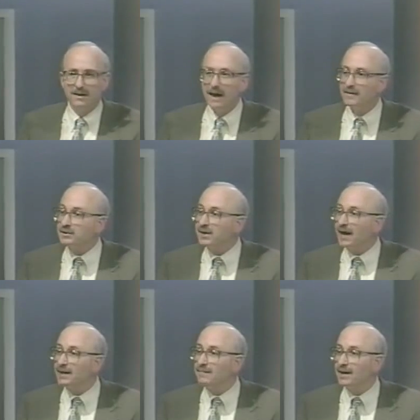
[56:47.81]
And the
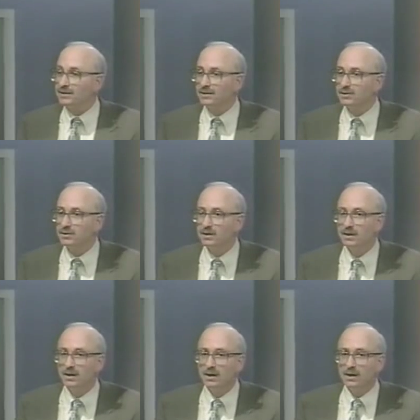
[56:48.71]
second message
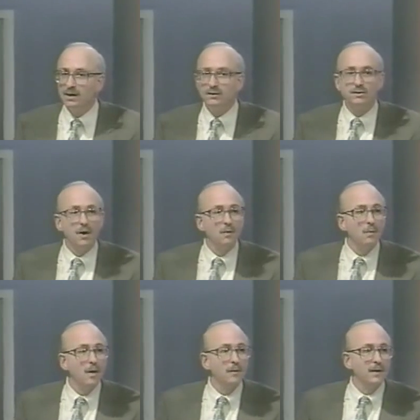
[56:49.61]
is don't
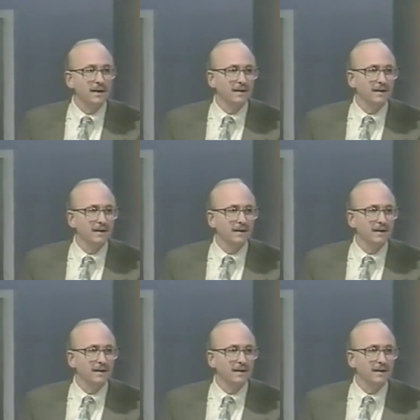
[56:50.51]
worry